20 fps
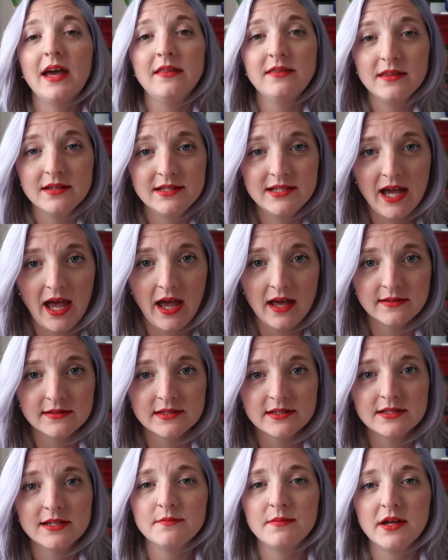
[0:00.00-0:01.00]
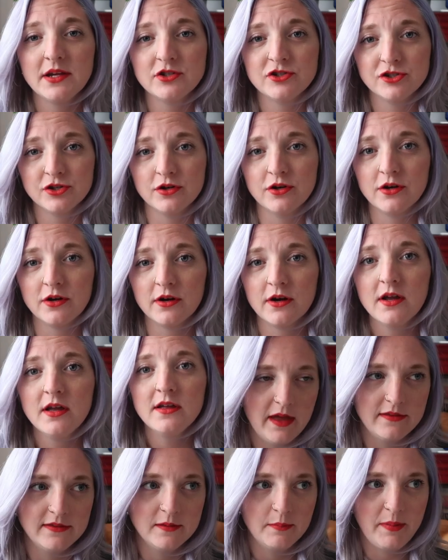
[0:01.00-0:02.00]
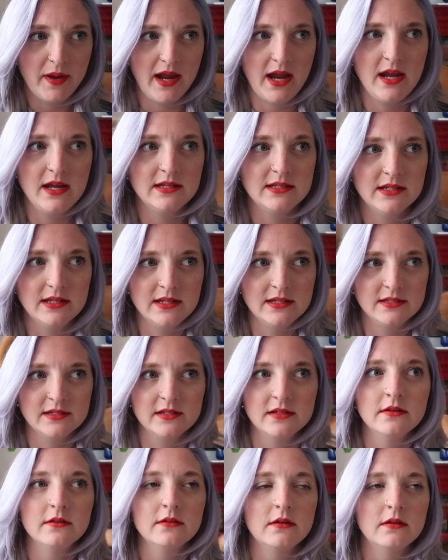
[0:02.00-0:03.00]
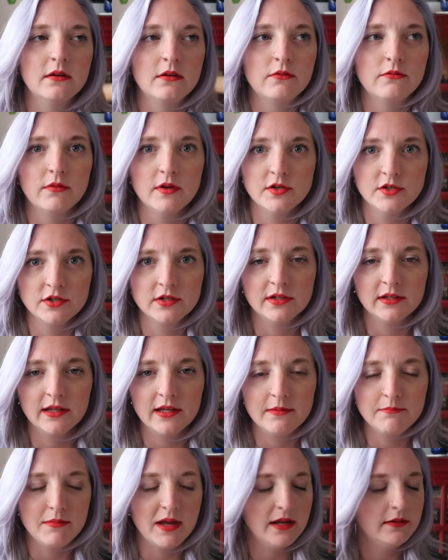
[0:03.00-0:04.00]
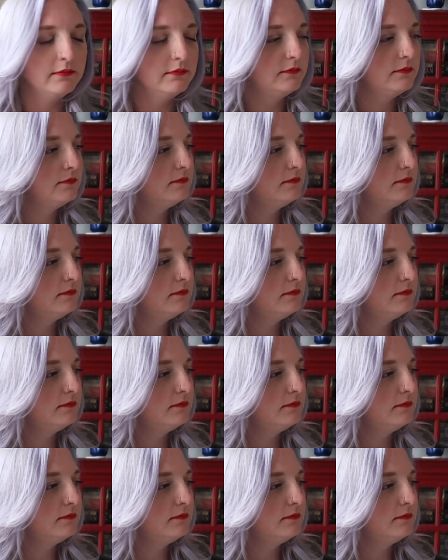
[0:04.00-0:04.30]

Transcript: Get the test to make sure that the paint isn't originally made.